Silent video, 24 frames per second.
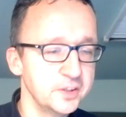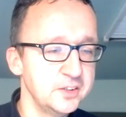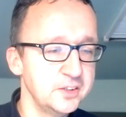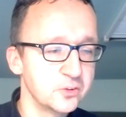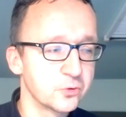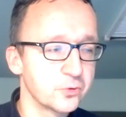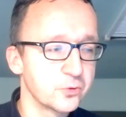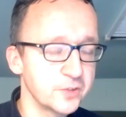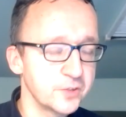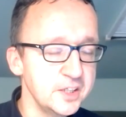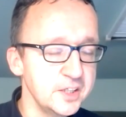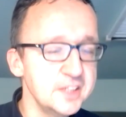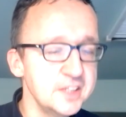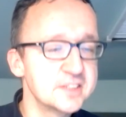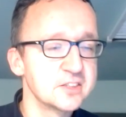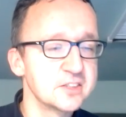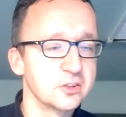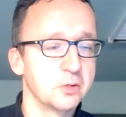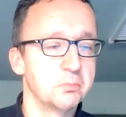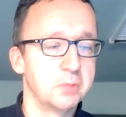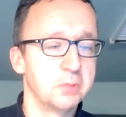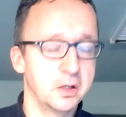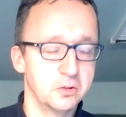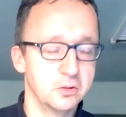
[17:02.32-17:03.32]
reason
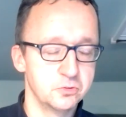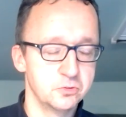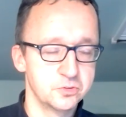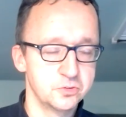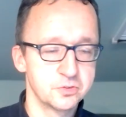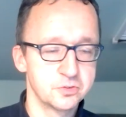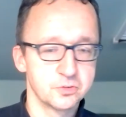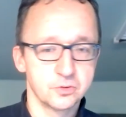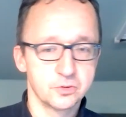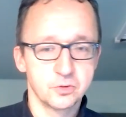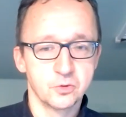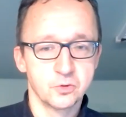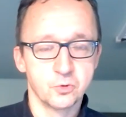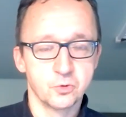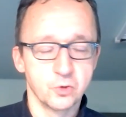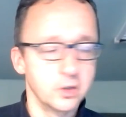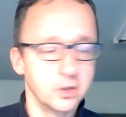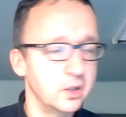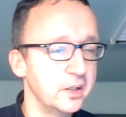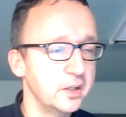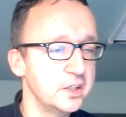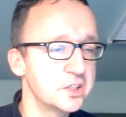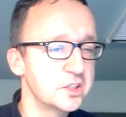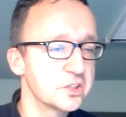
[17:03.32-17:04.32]
about
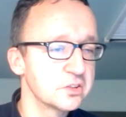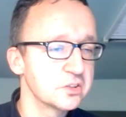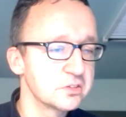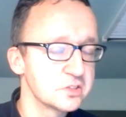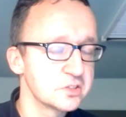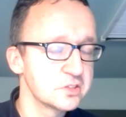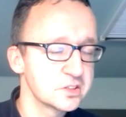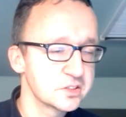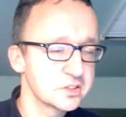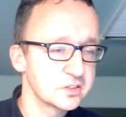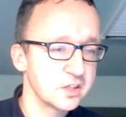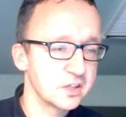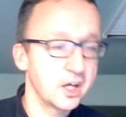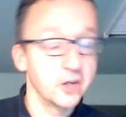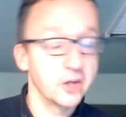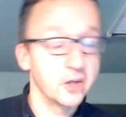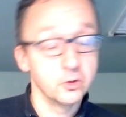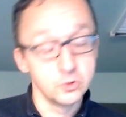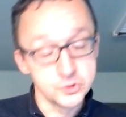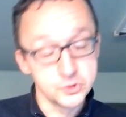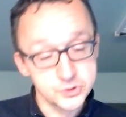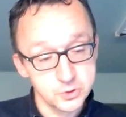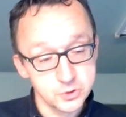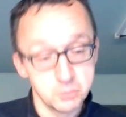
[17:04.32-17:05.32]
relations and
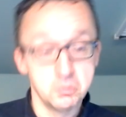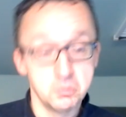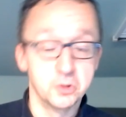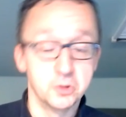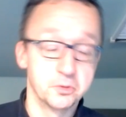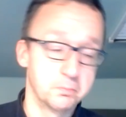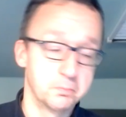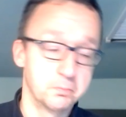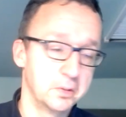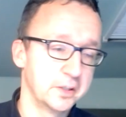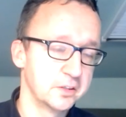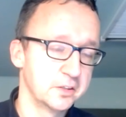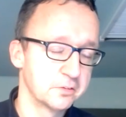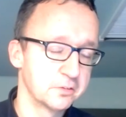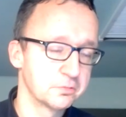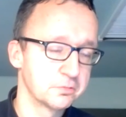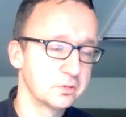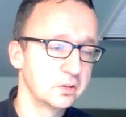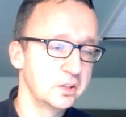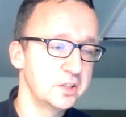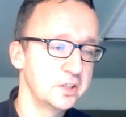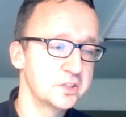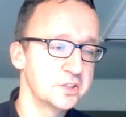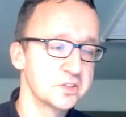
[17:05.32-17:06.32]
also multiplicative
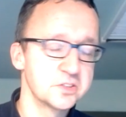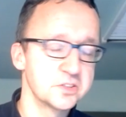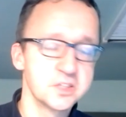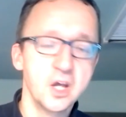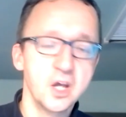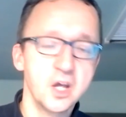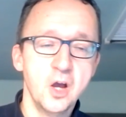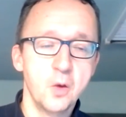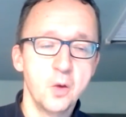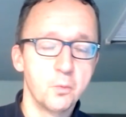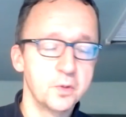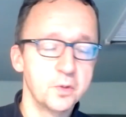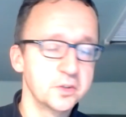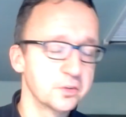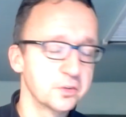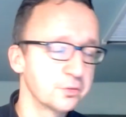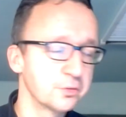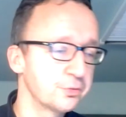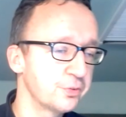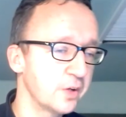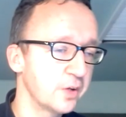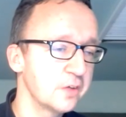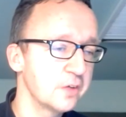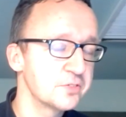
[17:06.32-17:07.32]
relations when they're
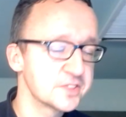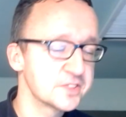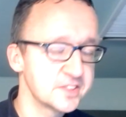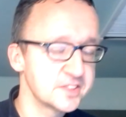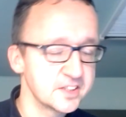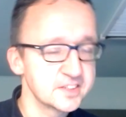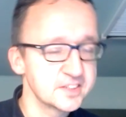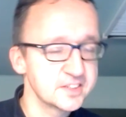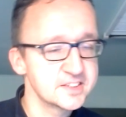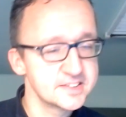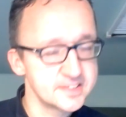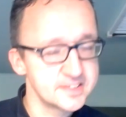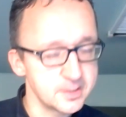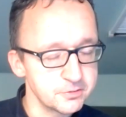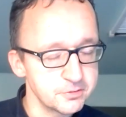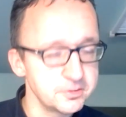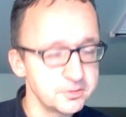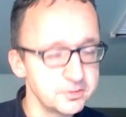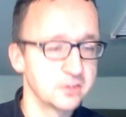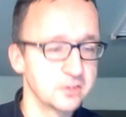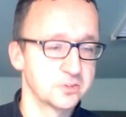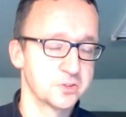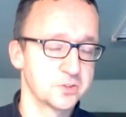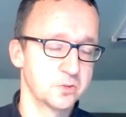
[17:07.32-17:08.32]
5, 6, 7
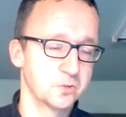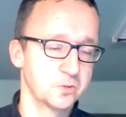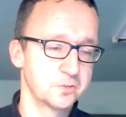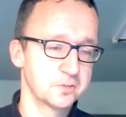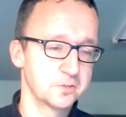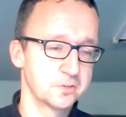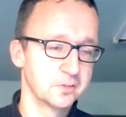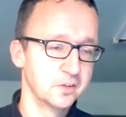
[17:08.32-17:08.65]
years old.